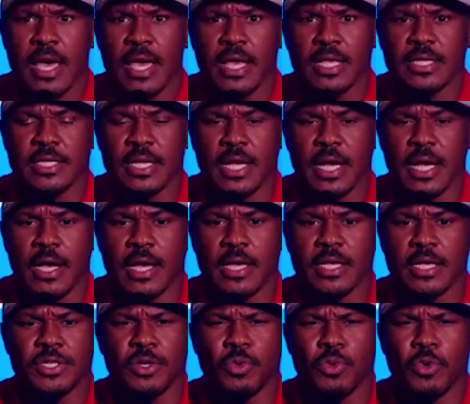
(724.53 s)
It's a
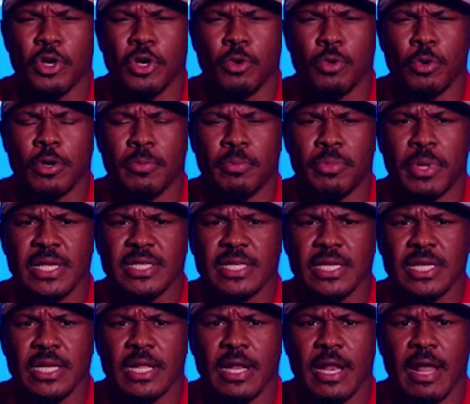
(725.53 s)
it's a real real
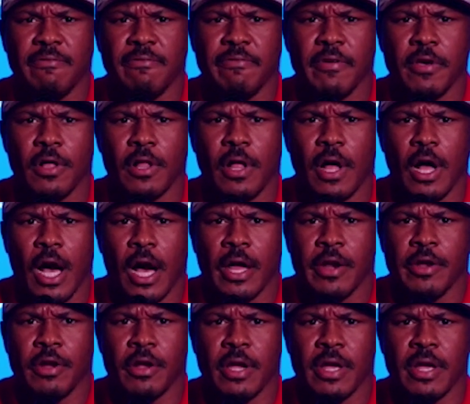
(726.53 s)
blessing, and I feel an
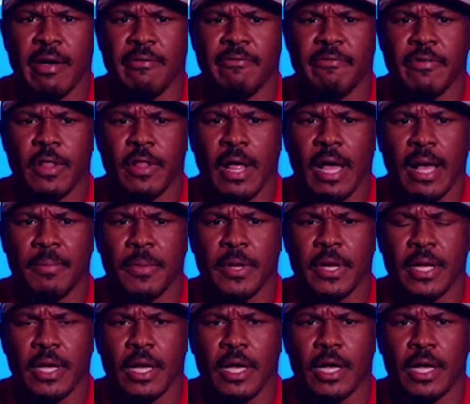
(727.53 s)
honor, and I feel like I'm
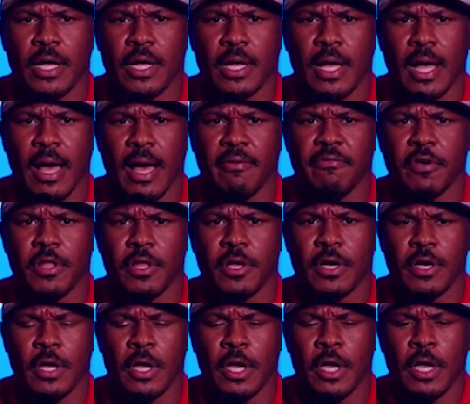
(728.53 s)
gonna uh, I feel
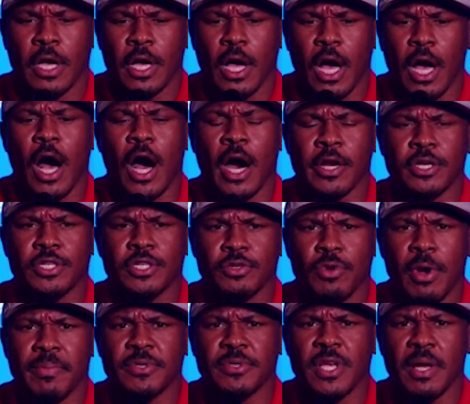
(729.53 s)
a, a honor to
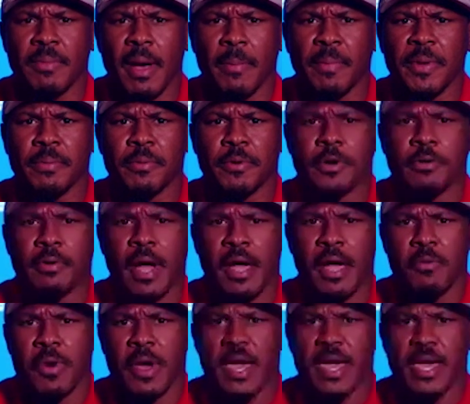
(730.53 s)
represent my people the
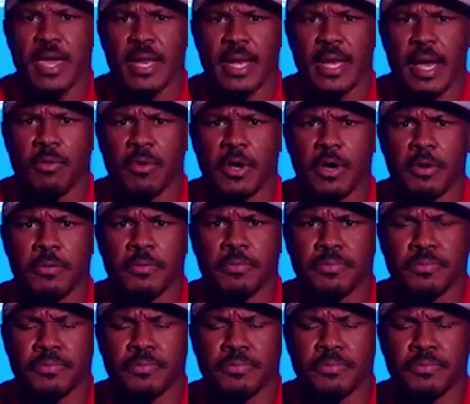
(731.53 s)
right way, and I will.